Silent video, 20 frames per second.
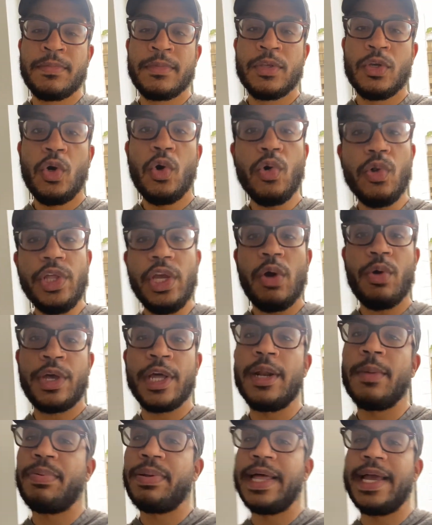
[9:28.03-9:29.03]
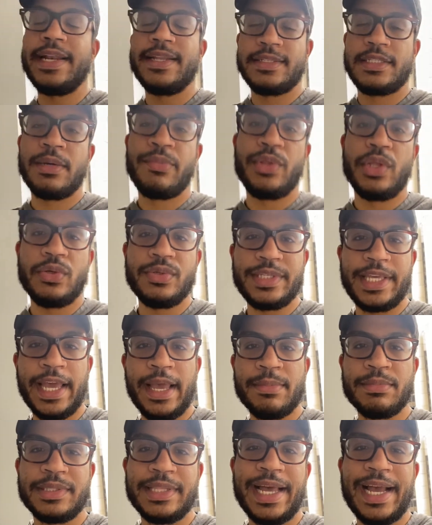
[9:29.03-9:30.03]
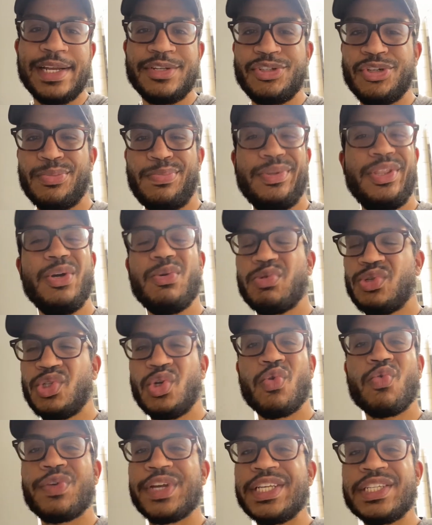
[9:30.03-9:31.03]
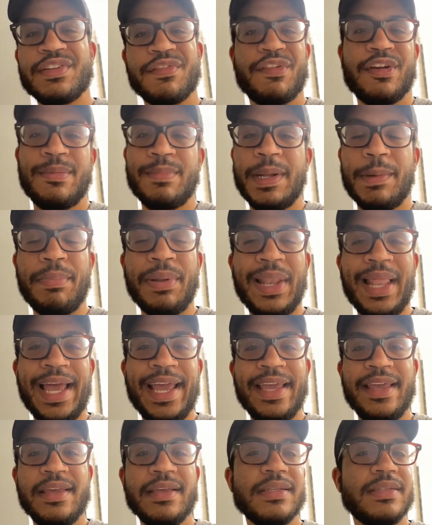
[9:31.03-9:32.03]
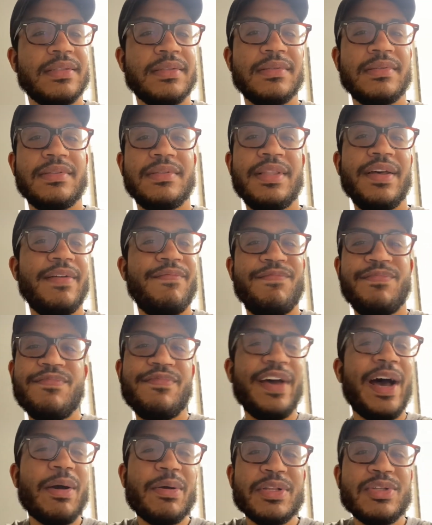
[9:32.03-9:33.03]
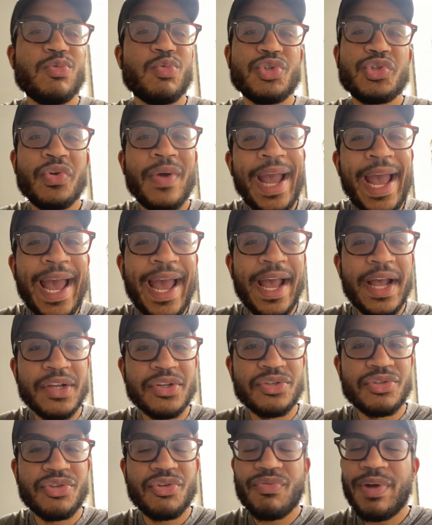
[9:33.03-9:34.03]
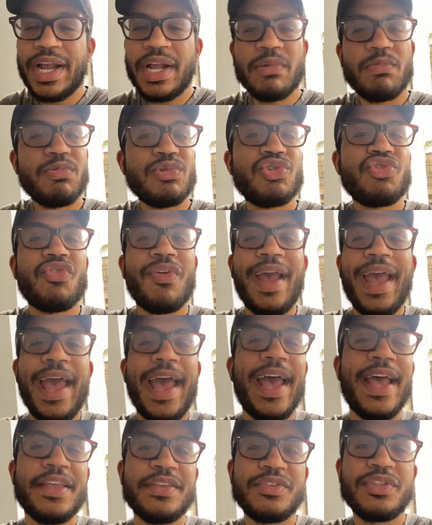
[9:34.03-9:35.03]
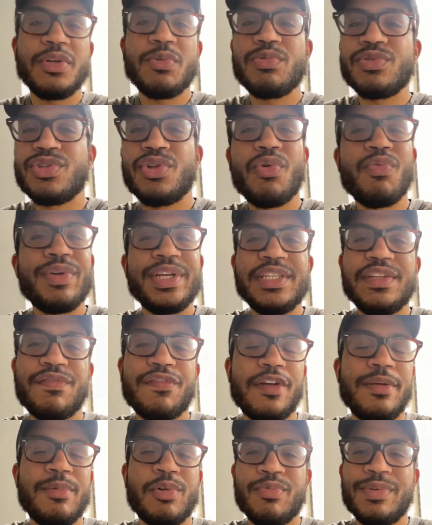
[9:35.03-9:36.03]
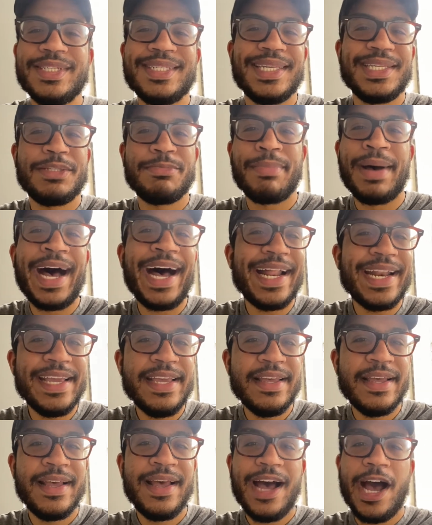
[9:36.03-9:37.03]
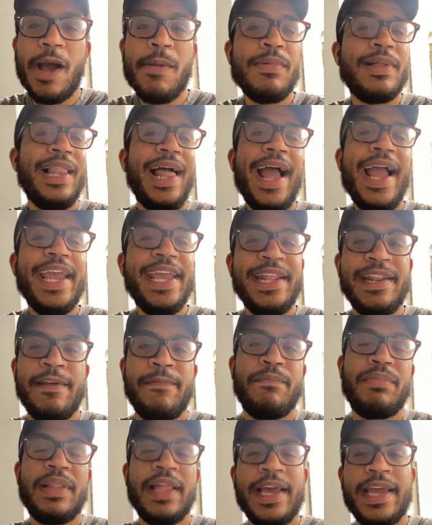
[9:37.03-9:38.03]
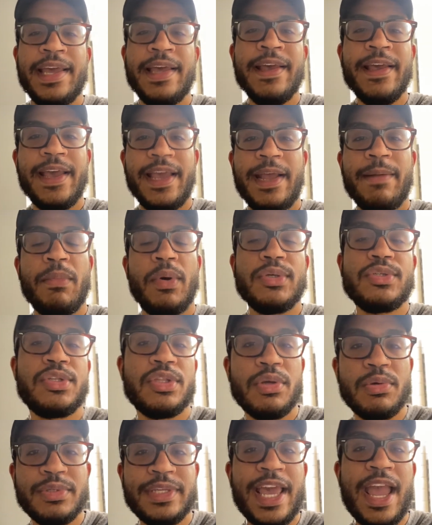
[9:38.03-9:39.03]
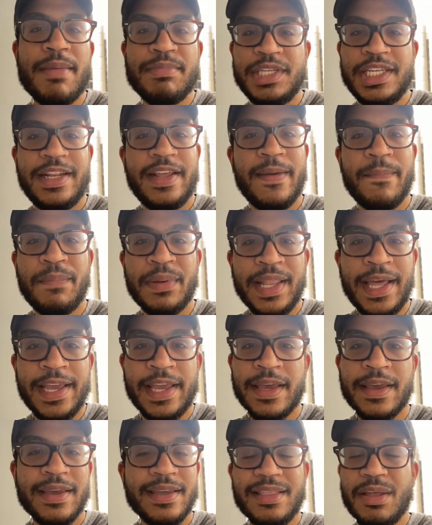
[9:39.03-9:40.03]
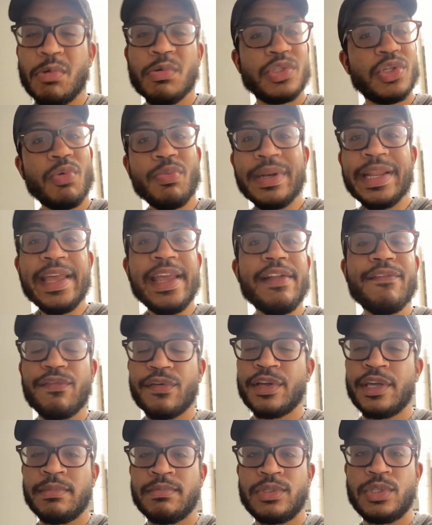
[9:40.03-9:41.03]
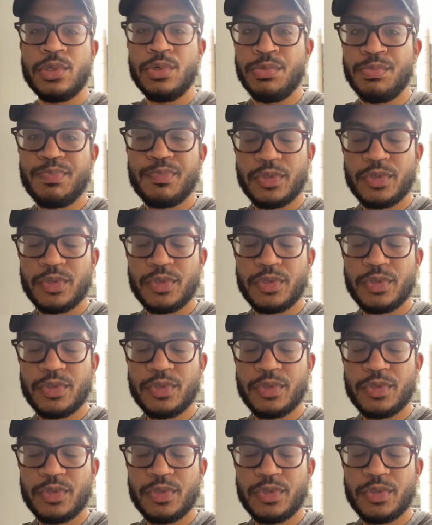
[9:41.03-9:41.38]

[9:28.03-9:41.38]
Julio could have played in some of those games last year, but there was no reason for him to play. The Falcons were trash. The record was trash. There was no reason for him to risk his body. I'm glad he didn't play in most of those games he didn't play in. There was no need for him to.